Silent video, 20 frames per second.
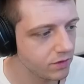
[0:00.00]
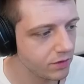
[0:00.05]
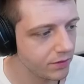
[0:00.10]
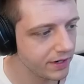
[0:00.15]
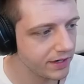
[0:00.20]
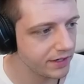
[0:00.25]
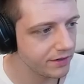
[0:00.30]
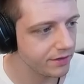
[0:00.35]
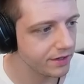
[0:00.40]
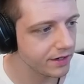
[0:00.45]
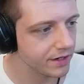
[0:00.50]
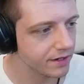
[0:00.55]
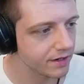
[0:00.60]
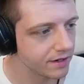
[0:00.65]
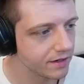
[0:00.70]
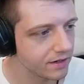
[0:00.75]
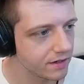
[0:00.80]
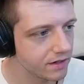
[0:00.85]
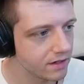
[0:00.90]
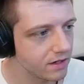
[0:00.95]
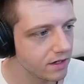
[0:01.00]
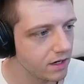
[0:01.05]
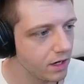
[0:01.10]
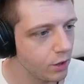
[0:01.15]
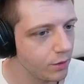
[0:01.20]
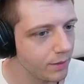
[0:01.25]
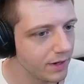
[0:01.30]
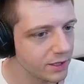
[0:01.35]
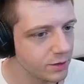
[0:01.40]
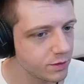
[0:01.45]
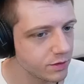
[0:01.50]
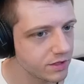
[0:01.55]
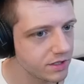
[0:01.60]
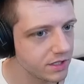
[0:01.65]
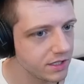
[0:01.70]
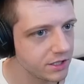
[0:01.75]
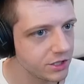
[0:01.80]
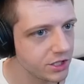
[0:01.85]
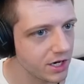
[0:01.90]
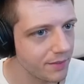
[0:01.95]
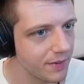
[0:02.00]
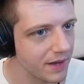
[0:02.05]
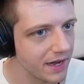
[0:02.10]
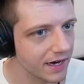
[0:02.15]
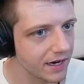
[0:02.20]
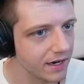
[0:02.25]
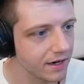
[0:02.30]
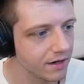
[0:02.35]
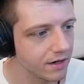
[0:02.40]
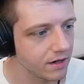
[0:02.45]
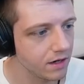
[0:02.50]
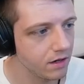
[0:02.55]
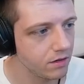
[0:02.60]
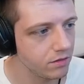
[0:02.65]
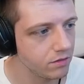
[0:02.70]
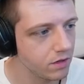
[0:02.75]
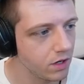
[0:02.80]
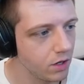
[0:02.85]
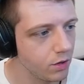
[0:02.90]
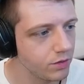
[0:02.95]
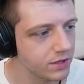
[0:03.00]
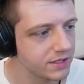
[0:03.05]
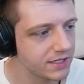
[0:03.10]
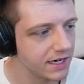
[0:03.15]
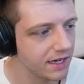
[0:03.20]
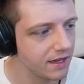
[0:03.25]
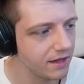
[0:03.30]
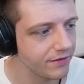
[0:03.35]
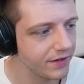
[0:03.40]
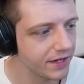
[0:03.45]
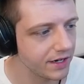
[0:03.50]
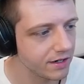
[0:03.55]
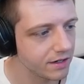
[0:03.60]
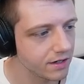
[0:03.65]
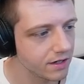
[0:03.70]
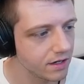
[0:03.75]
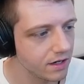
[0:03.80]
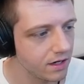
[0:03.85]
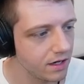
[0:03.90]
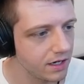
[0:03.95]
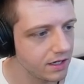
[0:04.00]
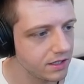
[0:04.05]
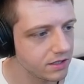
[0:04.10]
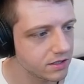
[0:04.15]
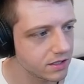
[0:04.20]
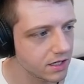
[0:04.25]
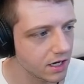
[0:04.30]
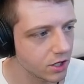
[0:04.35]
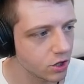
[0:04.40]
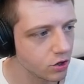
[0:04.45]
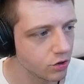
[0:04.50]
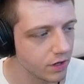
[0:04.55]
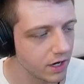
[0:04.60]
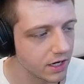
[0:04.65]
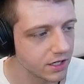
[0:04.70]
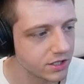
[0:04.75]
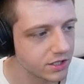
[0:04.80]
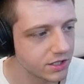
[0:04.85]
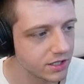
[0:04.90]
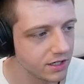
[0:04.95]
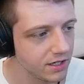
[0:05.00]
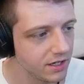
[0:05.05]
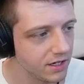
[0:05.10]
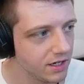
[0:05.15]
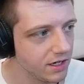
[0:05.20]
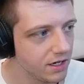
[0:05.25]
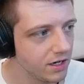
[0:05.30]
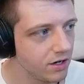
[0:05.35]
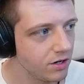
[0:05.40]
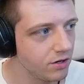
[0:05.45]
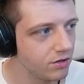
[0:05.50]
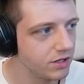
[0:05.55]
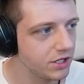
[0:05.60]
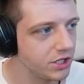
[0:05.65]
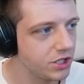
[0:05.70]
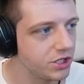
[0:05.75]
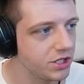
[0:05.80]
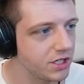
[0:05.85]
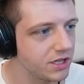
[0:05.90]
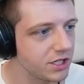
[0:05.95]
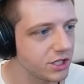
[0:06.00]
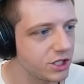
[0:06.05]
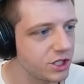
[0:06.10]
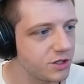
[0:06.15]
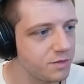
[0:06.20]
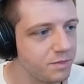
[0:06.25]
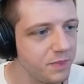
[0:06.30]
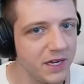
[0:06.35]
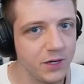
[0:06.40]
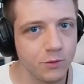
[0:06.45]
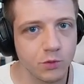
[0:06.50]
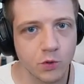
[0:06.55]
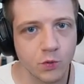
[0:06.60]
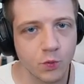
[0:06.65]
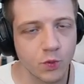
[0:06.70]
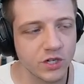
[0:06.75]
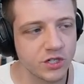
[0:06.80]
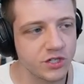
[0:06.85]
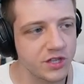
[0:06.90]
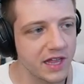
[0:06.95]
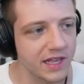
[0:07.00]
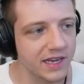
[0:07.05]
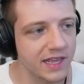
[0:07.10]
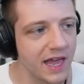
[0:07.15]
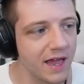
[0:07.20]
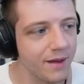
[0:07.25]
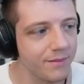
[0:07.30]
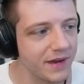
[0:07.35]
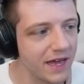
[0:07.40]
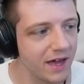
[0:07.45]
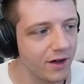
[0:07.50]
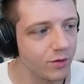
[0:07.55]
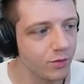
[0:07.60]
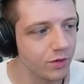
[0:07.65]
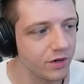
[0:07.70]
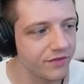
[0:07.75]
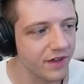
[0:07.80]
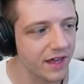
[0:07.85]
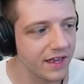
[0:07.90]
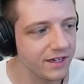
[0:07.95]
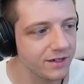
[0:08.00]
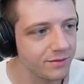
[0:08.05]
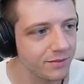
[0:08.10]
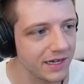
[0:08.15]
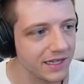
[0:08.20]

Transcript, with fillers: do I do here? Oh, am I supposed to jetpack here? Oh, oh, it's an elevator. I just got crushed. Holy shit, the speed with which that came down would have ended my